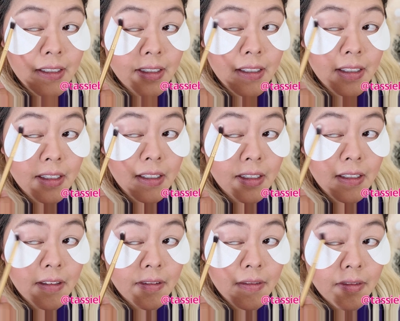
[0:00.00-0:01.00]
These are more
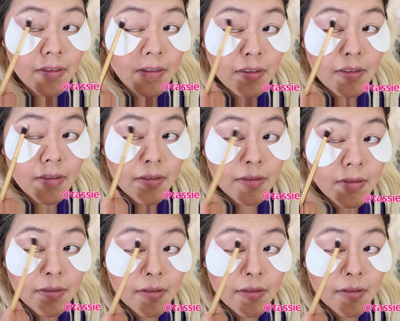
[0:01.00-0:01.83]
neutrals than what